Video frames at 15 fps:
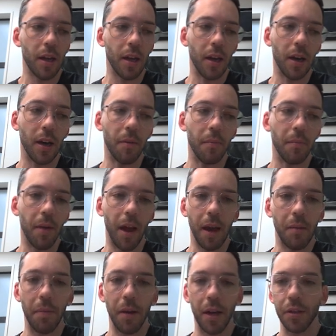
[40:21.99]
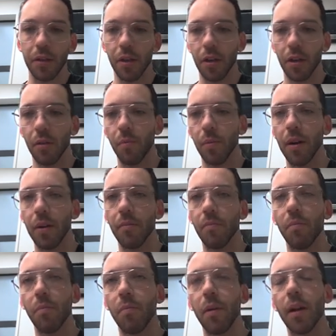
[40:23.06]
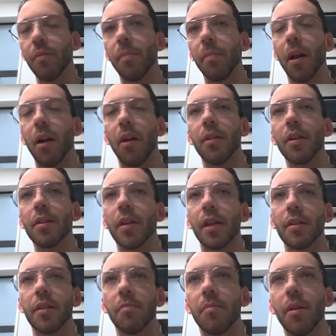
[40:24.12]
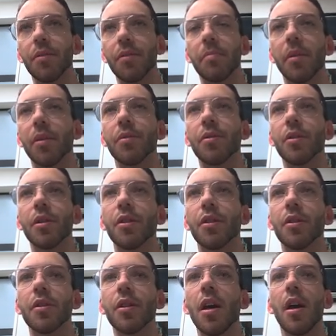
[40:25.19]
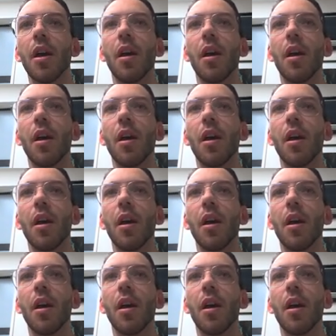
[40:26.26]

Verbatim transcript: And plus, we're repairing these things, and most Mohs surgeons,